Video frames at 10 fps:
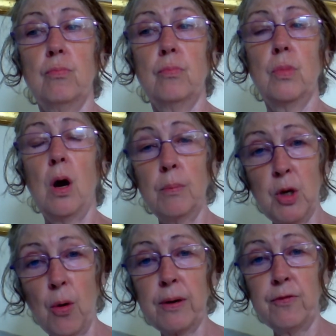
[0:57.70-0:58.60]
I'm
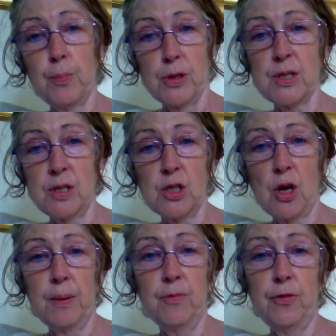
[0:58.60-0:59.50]
going for prison
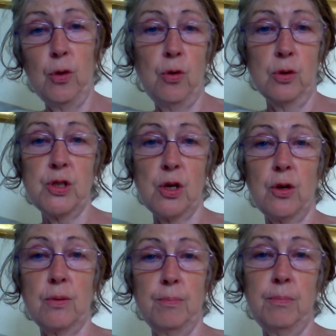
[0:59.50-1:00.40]
time for
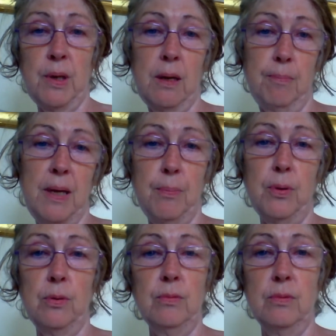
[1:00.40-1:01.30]
certain
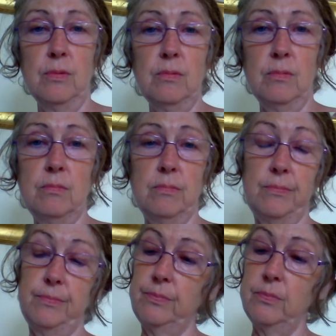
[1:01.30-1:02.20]
people.
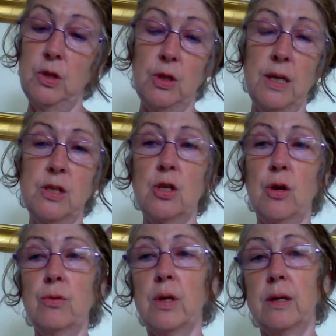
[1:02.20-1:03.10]
You need to
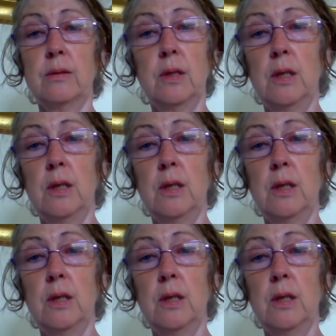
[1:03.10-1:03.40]
know that.